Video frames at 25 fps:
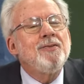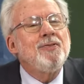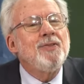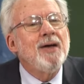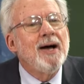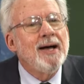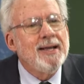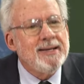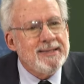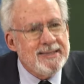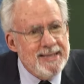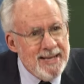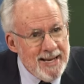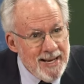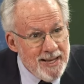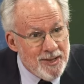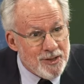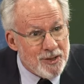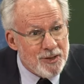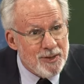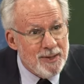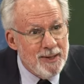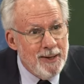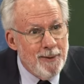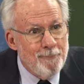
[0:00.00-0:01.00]
the
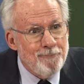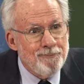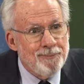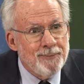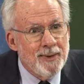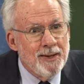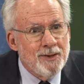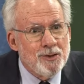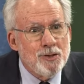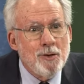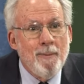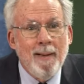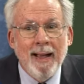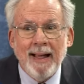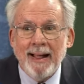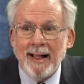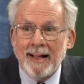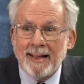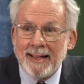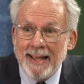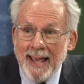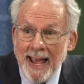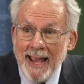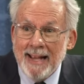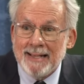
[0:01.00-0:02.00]
Hadith to make a
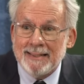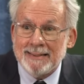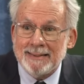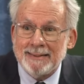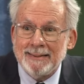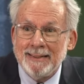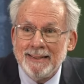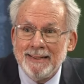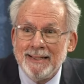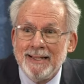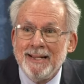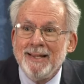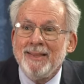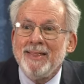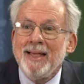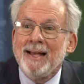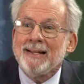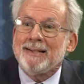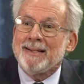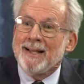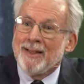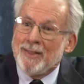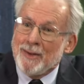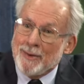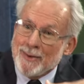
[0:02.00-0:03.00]
case
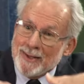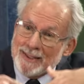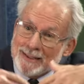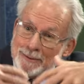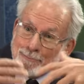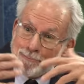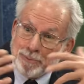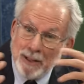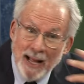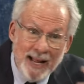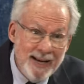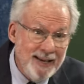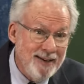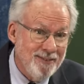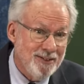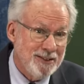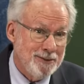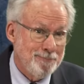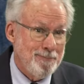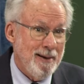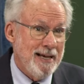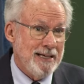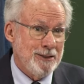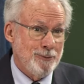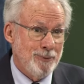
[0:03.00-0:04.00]
that there is plenty of
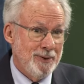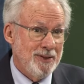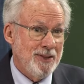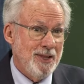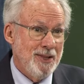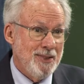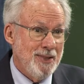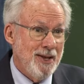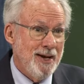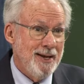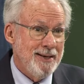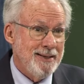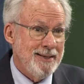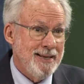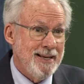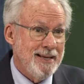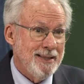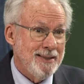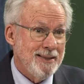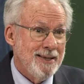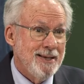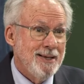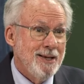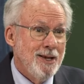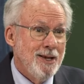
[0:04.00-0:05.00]
space within the Hadith